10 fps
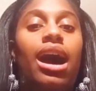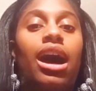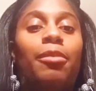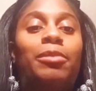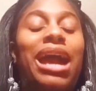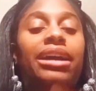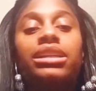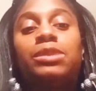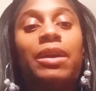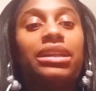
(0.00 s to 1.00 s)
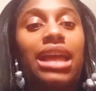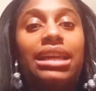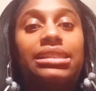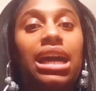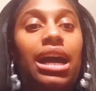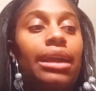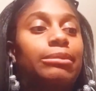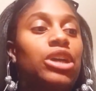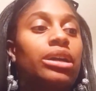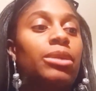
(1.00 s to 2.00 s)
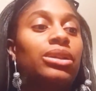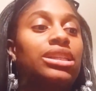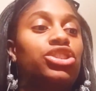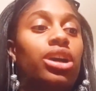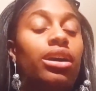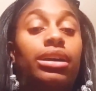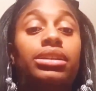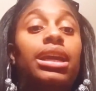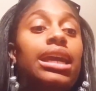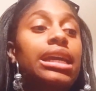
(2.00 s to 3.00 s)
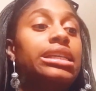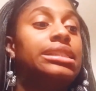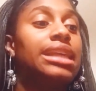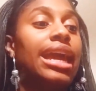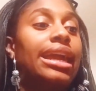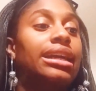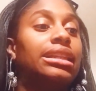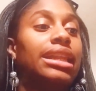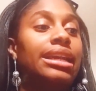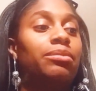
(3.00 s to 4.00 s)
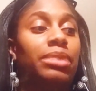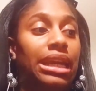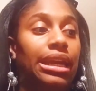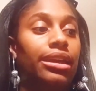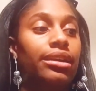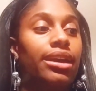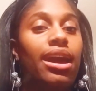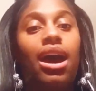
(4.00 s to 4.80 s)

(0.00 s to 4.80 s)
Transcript: I'm not going to spend a lot of time talking about Lejeune. He's saying Let It Be.